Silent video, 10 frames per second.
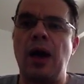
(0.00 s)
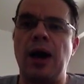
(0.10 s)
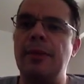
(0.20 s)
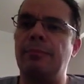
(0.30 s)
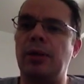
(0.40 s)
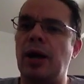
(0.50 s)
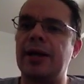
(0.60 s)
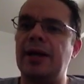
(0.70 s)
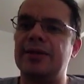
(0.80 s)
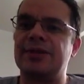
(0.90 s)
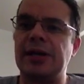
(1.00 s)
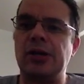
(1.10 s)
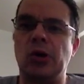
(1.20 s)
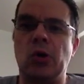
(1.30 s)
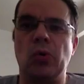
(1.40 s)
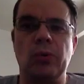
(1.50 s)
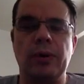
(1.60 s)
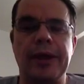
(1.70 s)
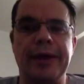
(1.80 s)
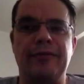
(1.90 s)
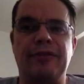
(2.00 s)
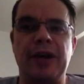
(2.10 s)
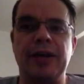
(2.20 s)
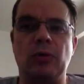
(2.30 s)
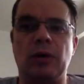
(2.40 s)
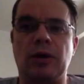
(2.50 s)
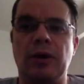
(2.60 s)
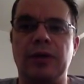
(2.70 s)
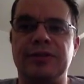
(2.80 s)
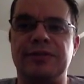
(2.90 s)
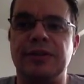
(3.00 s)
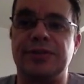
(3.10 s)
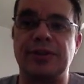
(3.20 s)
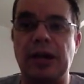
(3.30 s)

I'm blogging as I go and finding workarounds for this.